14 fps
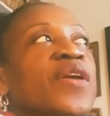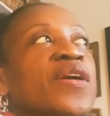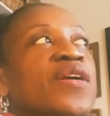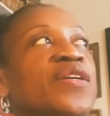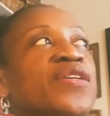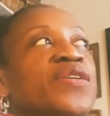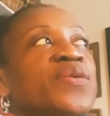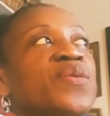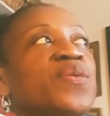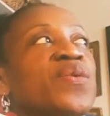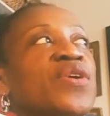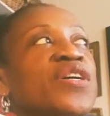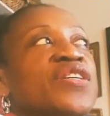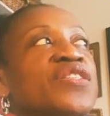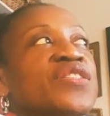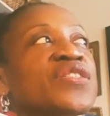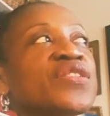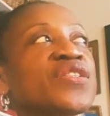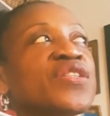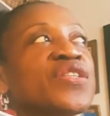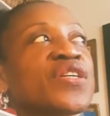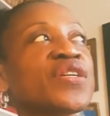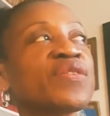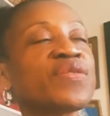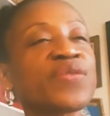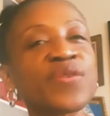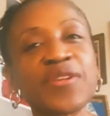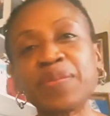You want to look
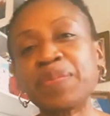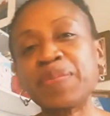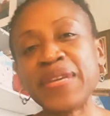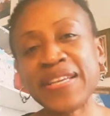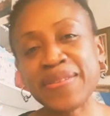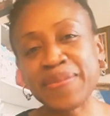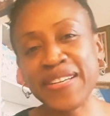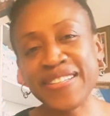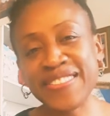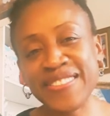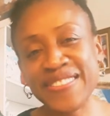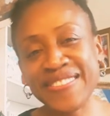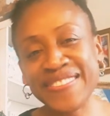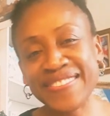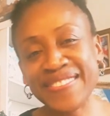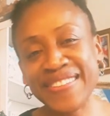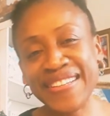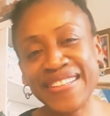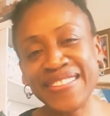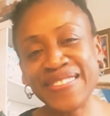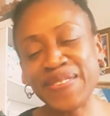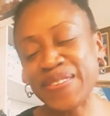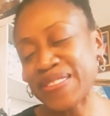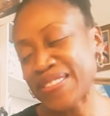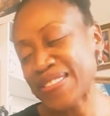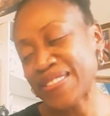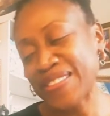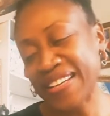for the big picture, right? You want
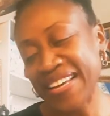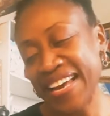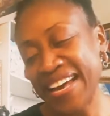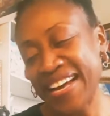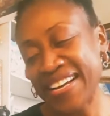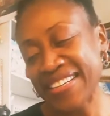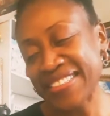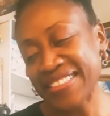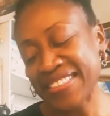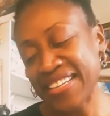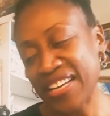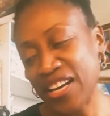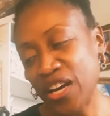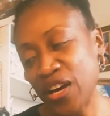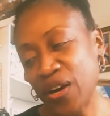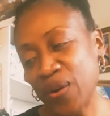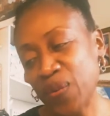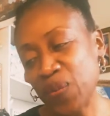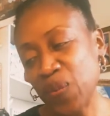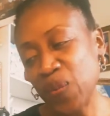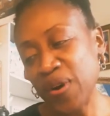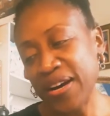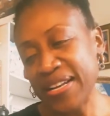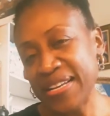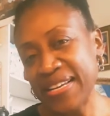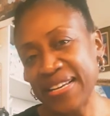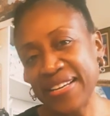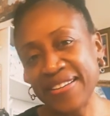to look at what
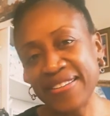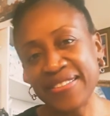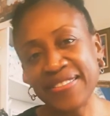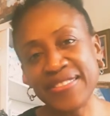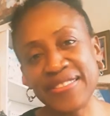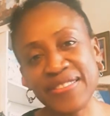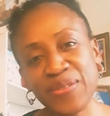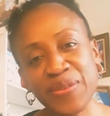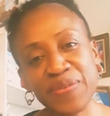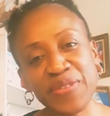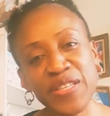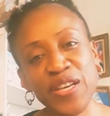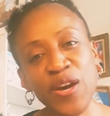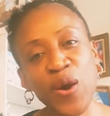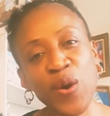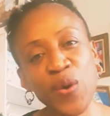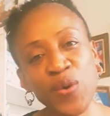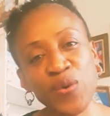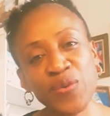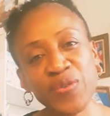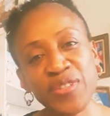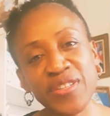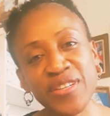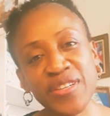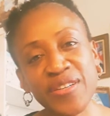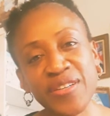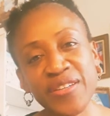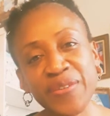is sort of
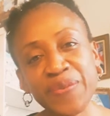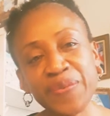the